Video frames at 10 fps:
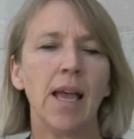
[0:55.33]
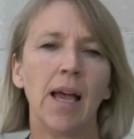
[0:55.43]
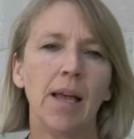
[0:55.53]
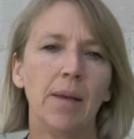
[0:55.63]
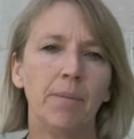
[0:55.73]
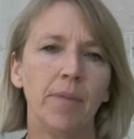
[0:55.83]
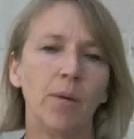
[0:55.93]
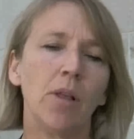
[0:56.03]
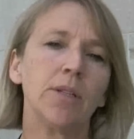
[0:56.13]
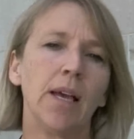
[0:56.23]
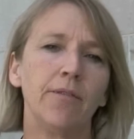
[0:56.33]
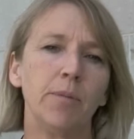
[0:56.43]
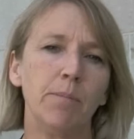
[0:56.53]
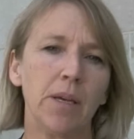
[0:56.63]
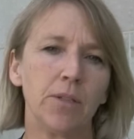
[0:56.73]
They will also have to
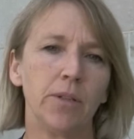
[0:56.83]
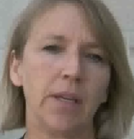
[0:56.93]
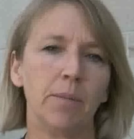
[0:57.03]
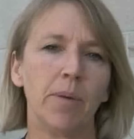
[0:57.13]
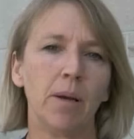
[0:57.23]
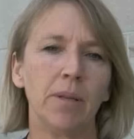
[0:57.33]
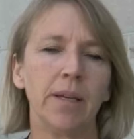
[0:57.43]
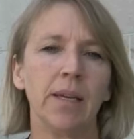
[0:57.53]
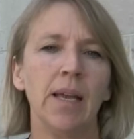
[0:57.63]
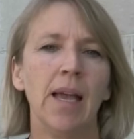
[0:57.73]
be muzzled in public.